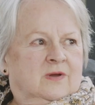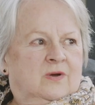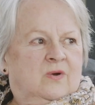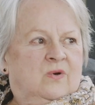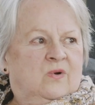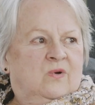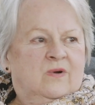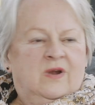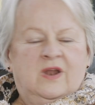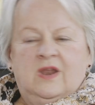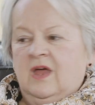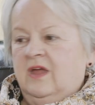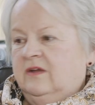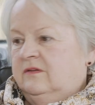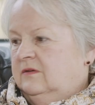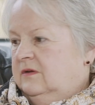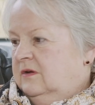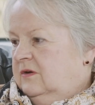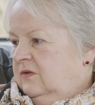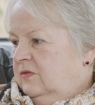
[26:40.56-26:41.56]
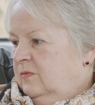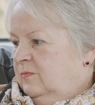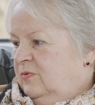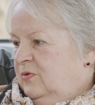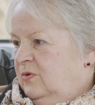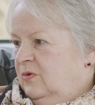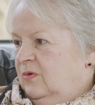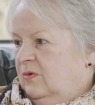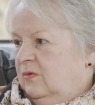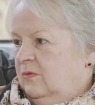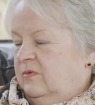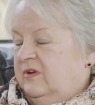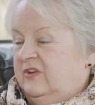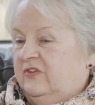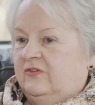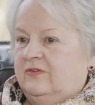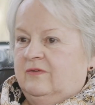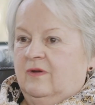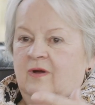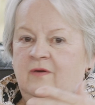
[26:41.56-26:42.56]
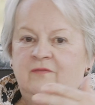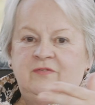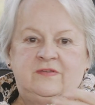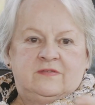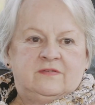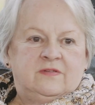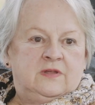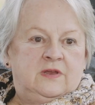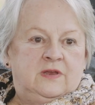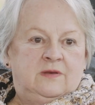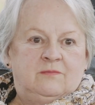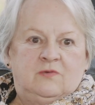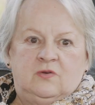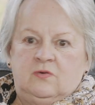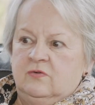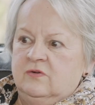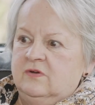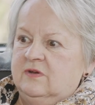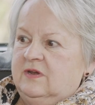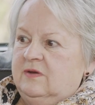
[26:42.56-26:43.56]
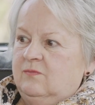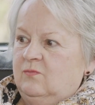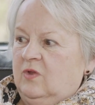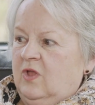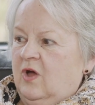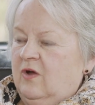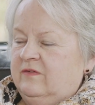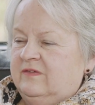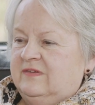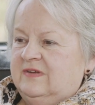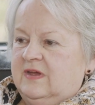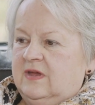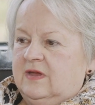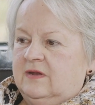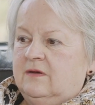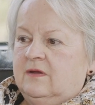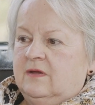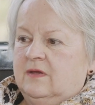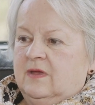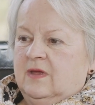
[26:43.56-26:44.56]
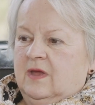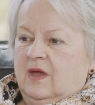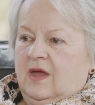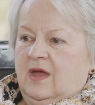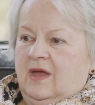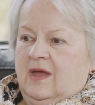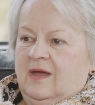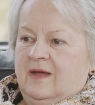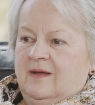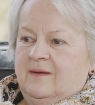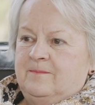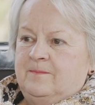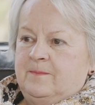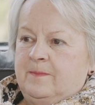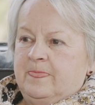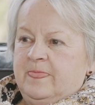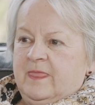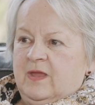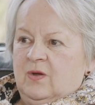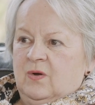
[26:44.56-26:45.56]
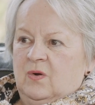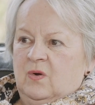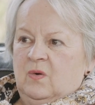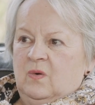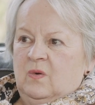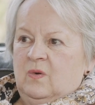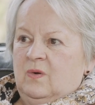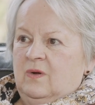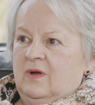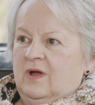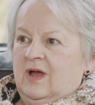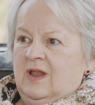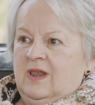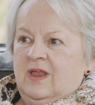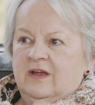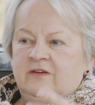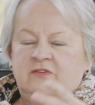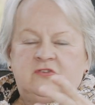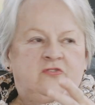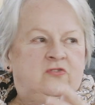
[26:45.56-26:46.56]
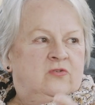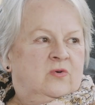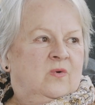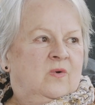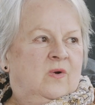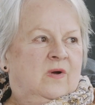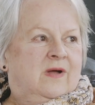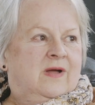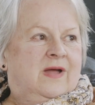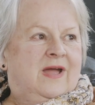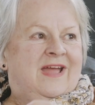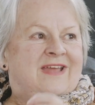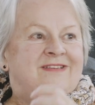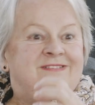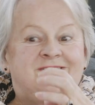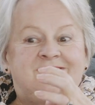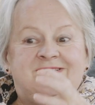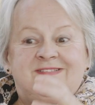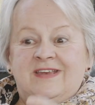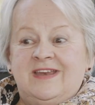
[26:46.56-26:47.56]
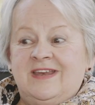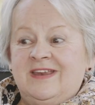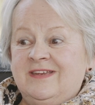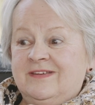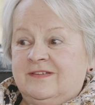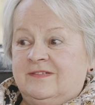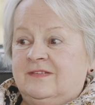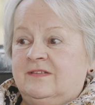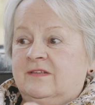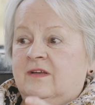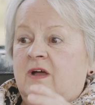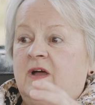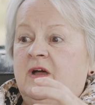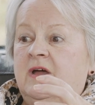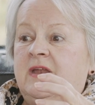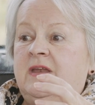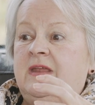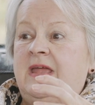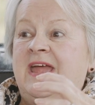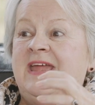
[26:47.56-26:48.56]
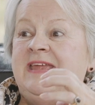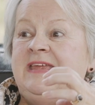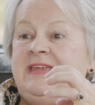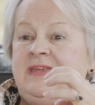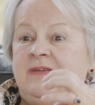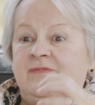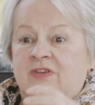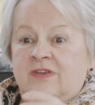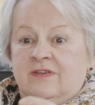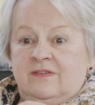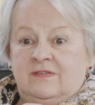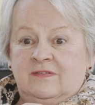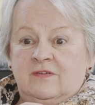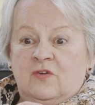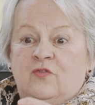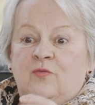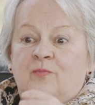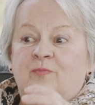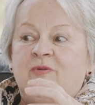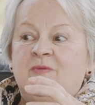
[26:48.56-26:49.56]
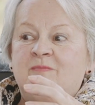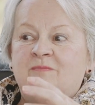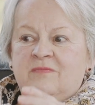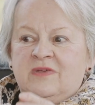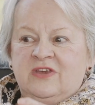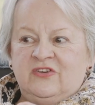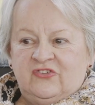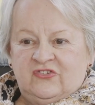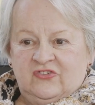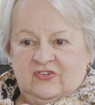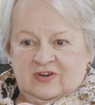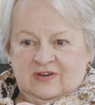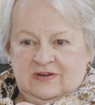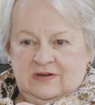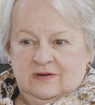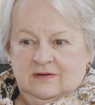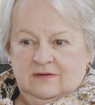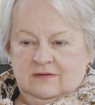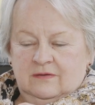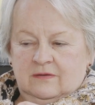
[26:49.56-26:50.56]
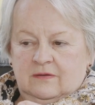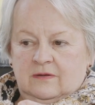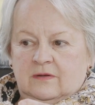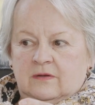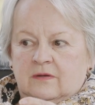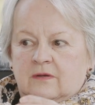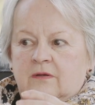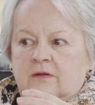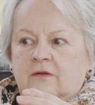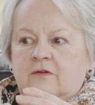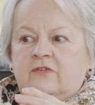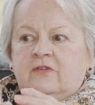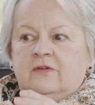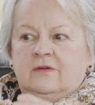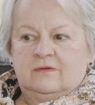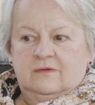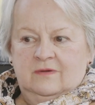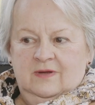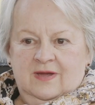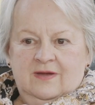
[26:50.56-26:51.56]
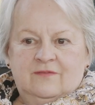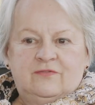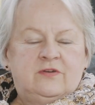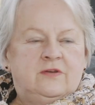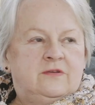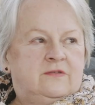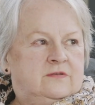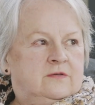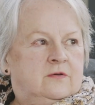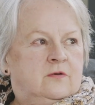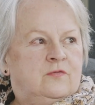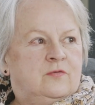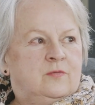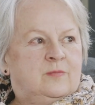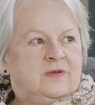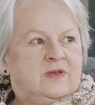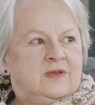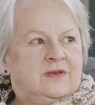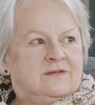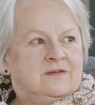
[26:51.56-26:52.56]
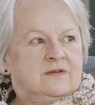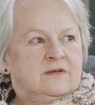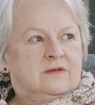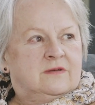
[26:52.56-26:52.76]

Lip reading: or I like to go to the pool, which obviously couldn't in lockdown, or I like to draw. And setting aside and giving yourself permission to look after yourself a bit.